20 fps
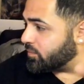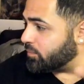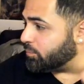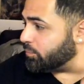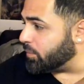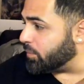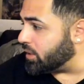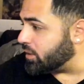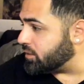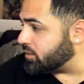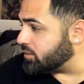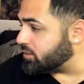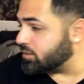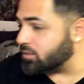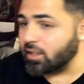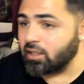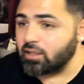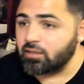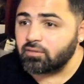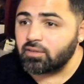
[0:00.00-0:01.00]
Millyz and
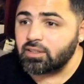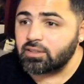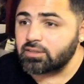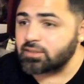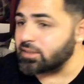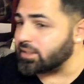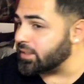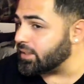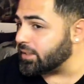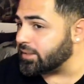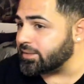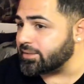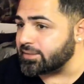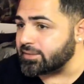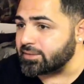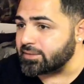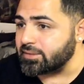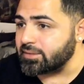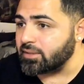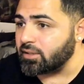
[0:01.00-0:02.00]
Dave East it
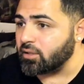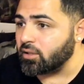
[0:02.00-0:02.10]
is.